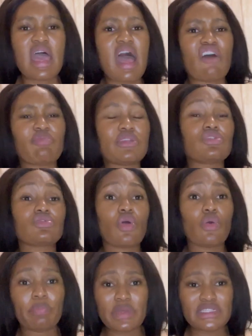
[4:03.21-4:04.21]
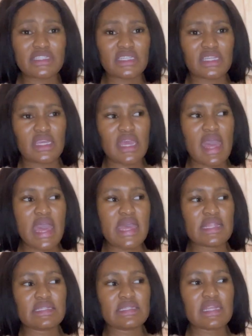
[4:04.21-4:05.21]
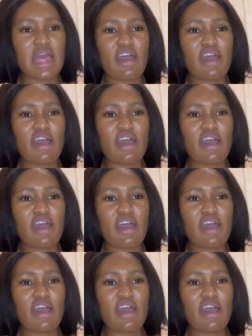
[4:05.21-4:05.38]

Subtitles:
I've been so busy, and